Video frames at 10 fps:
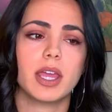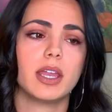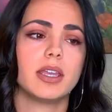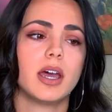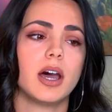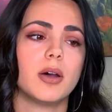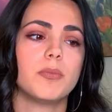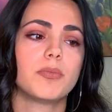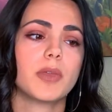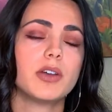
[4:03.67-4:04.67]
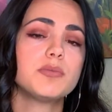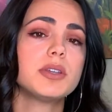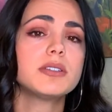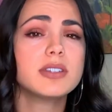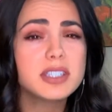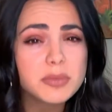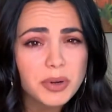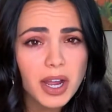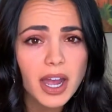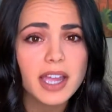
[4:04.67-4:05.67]
And I was pleasantly
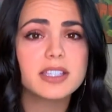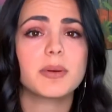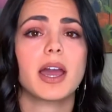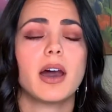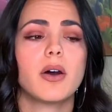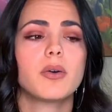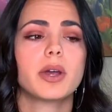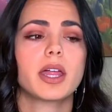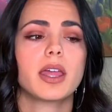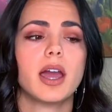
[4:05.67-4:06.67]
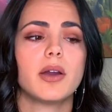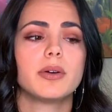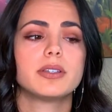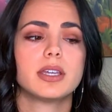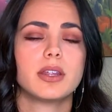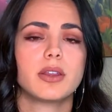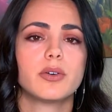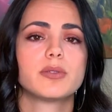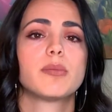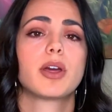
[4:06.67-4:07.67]
surprised by how quickly I was hitting
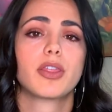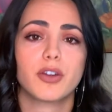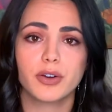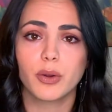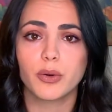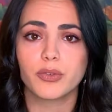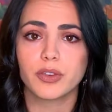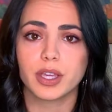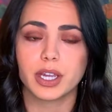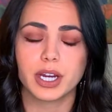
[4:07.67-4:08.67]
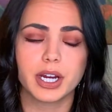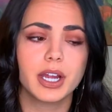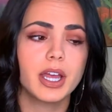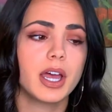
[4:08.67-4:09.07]
those. I'm on my third goal for the year.